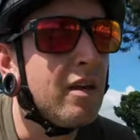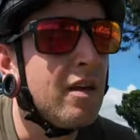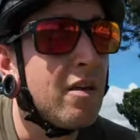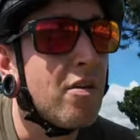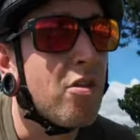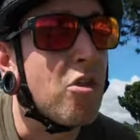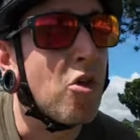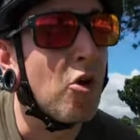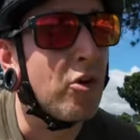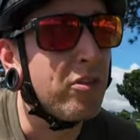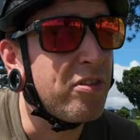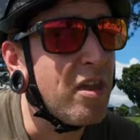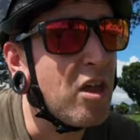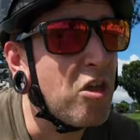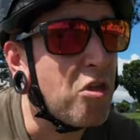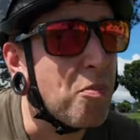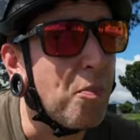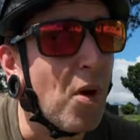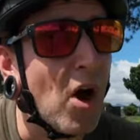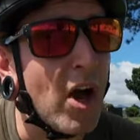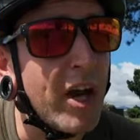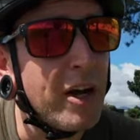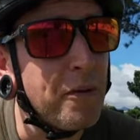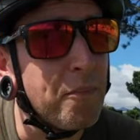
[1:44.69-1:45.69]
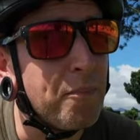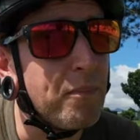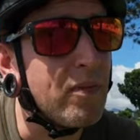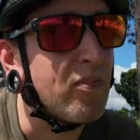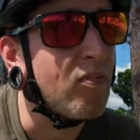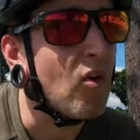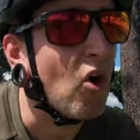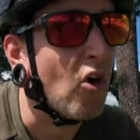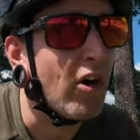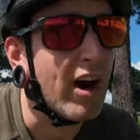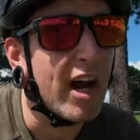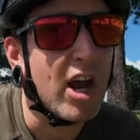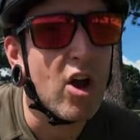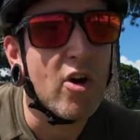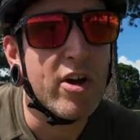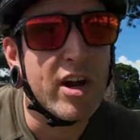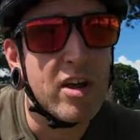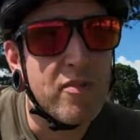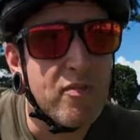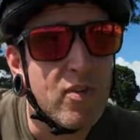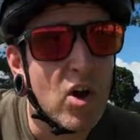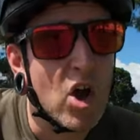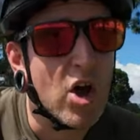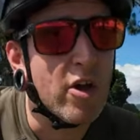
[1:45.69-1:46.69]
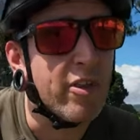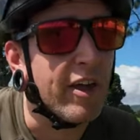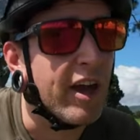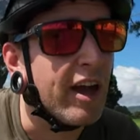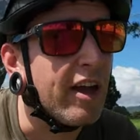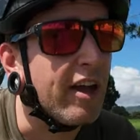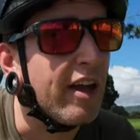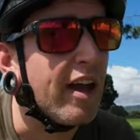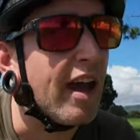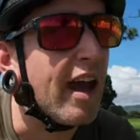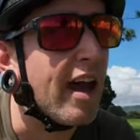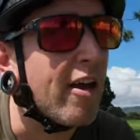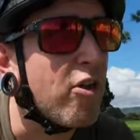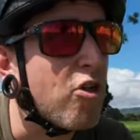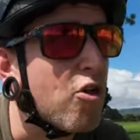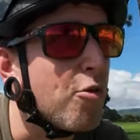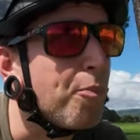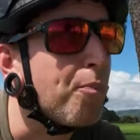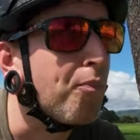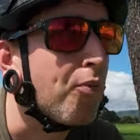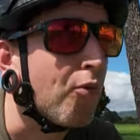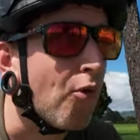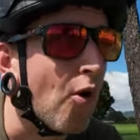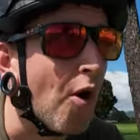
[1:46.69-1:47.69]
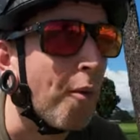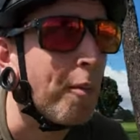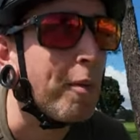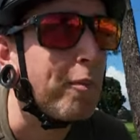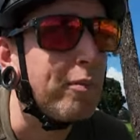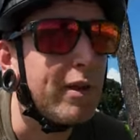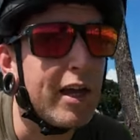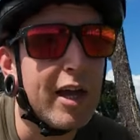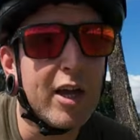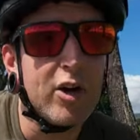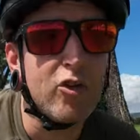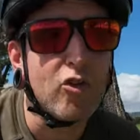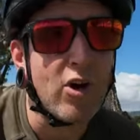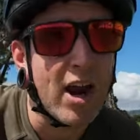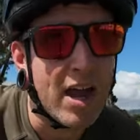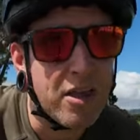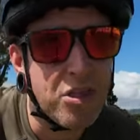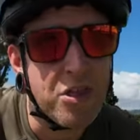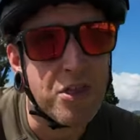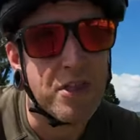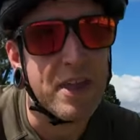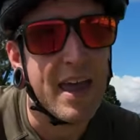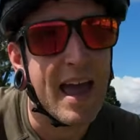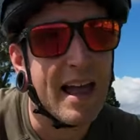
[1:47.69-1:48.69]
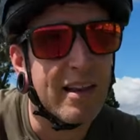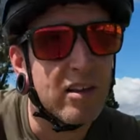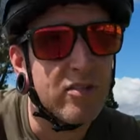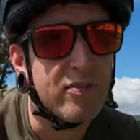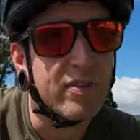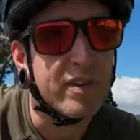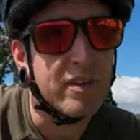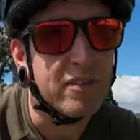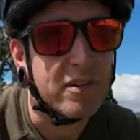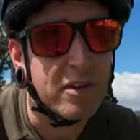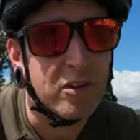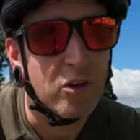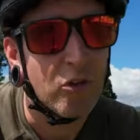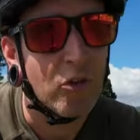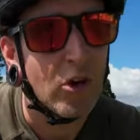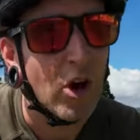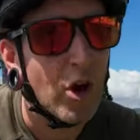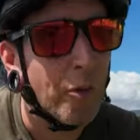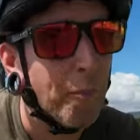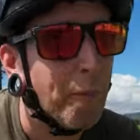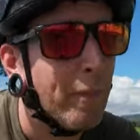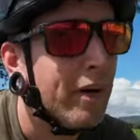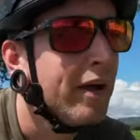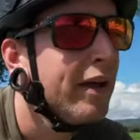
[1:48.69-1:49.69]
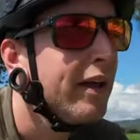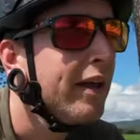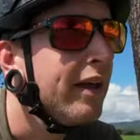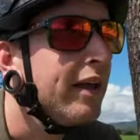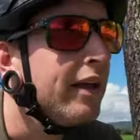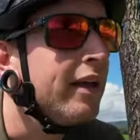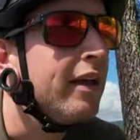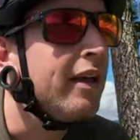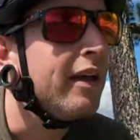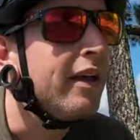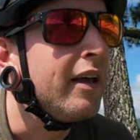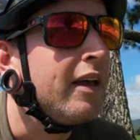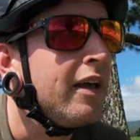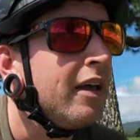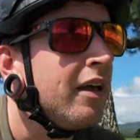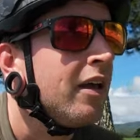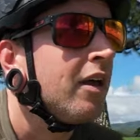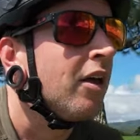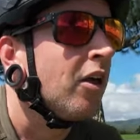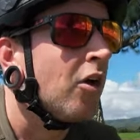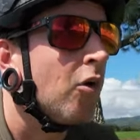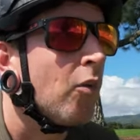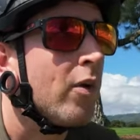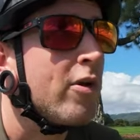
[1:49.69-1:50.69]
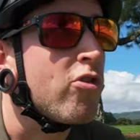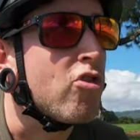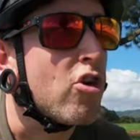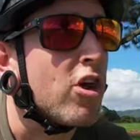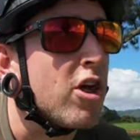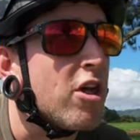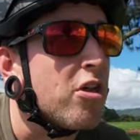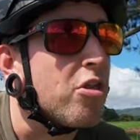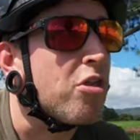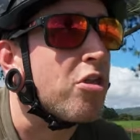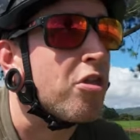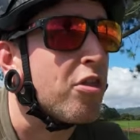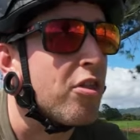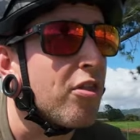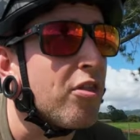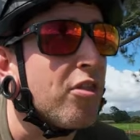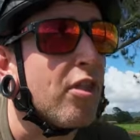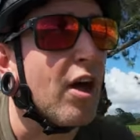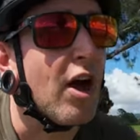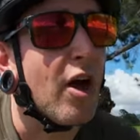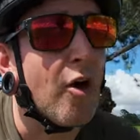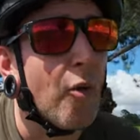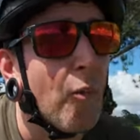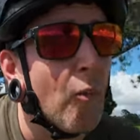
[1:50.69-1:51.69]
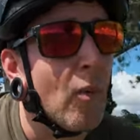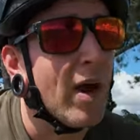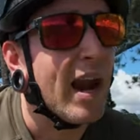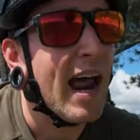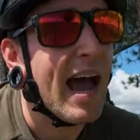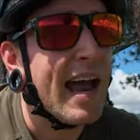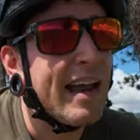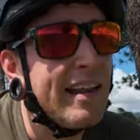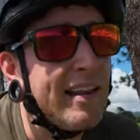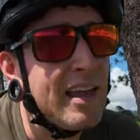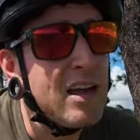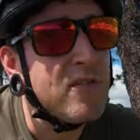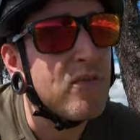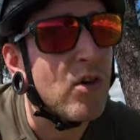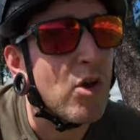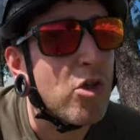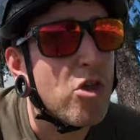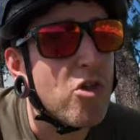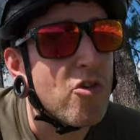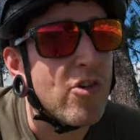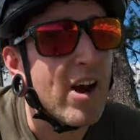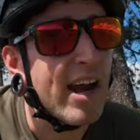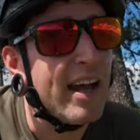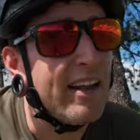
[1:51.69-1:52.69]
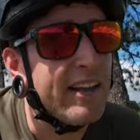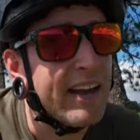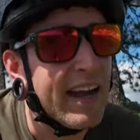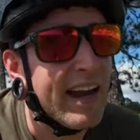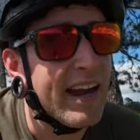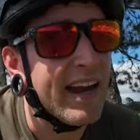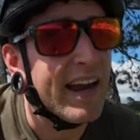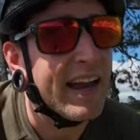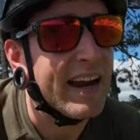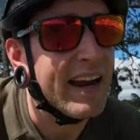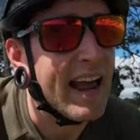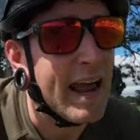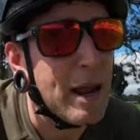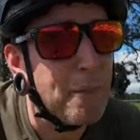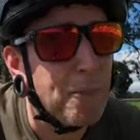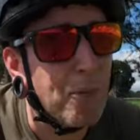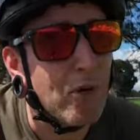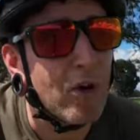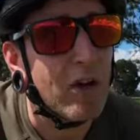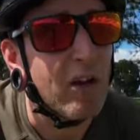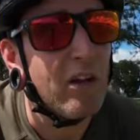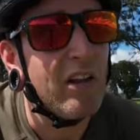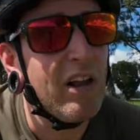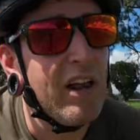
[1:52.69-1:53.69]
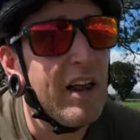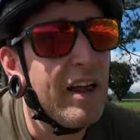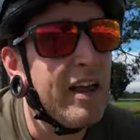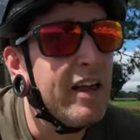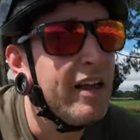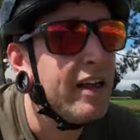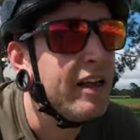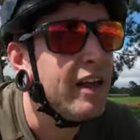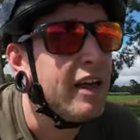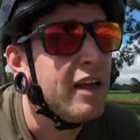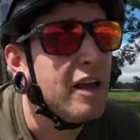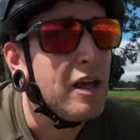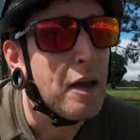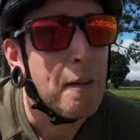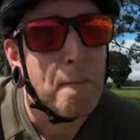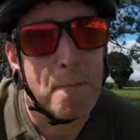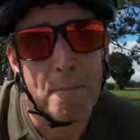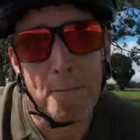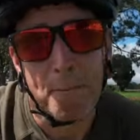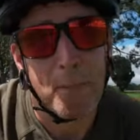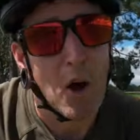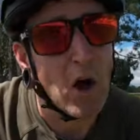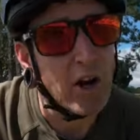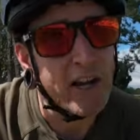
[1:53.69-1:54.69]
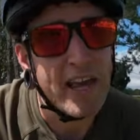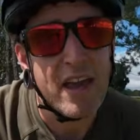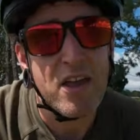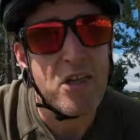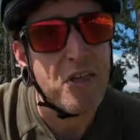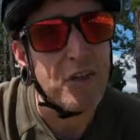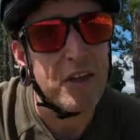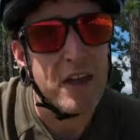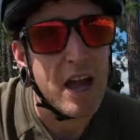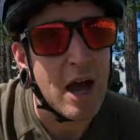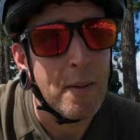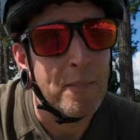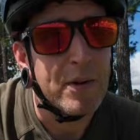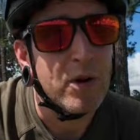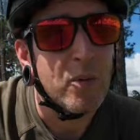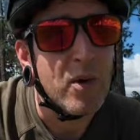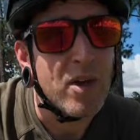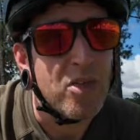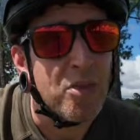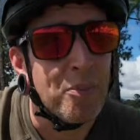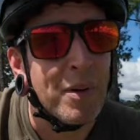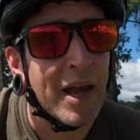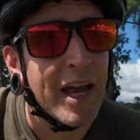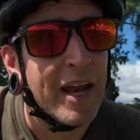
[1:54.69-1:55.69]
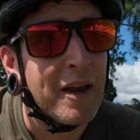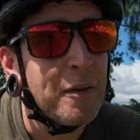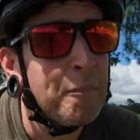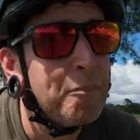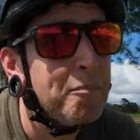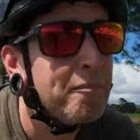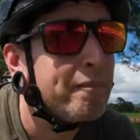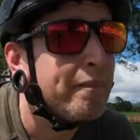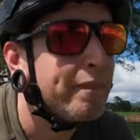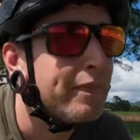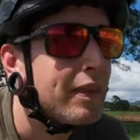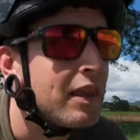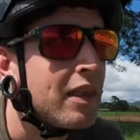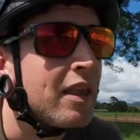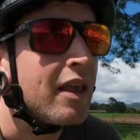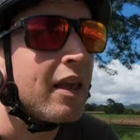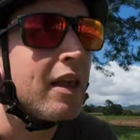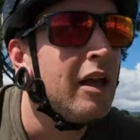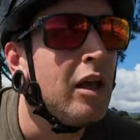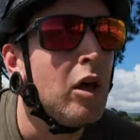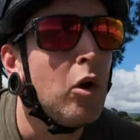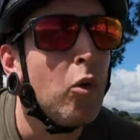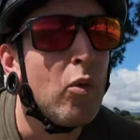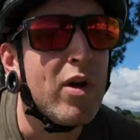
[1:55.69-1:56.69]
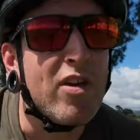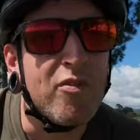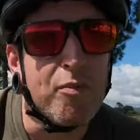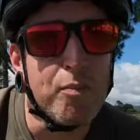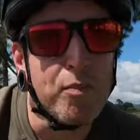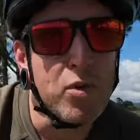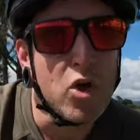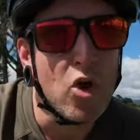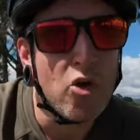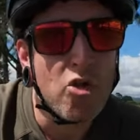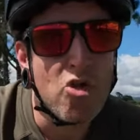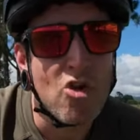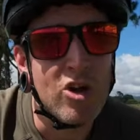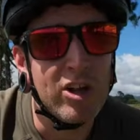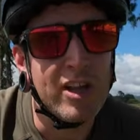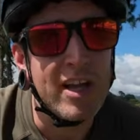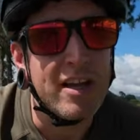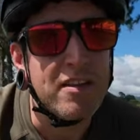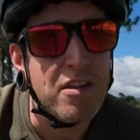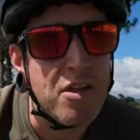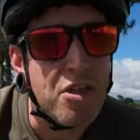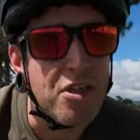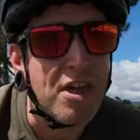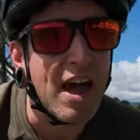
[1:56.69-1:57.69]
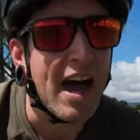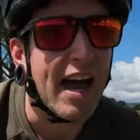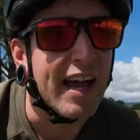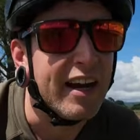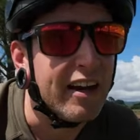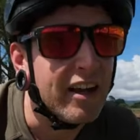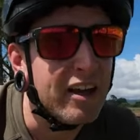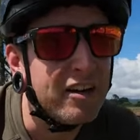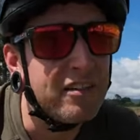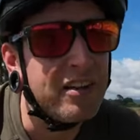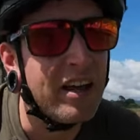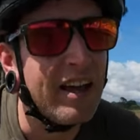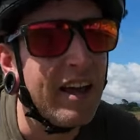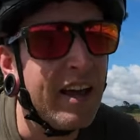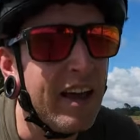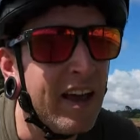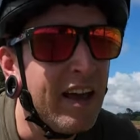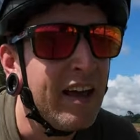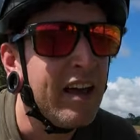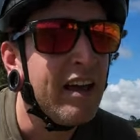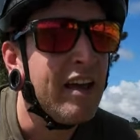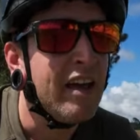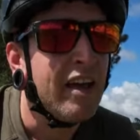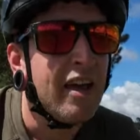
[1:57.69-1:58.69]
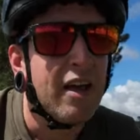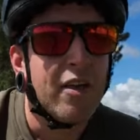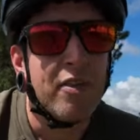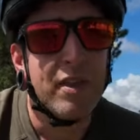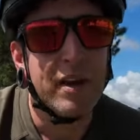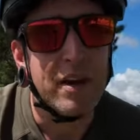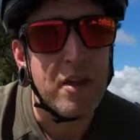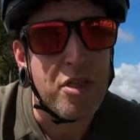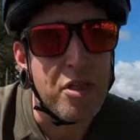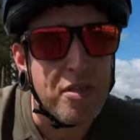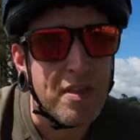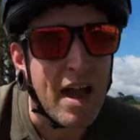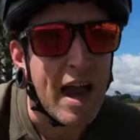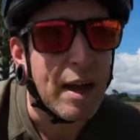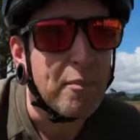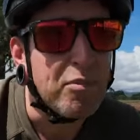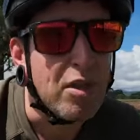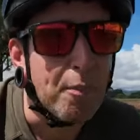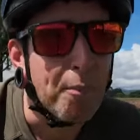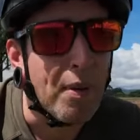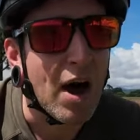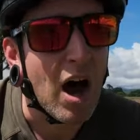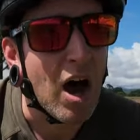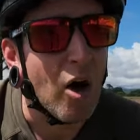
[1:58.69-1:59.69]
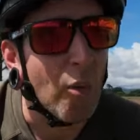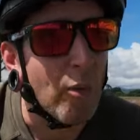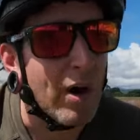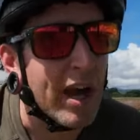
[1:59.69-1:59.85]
So at this point, before I go any further, I should probably address the elephant in the room, which is that when I leave Australia in April, Bonnie isn't coming with me. We've mutually decided that it's time to part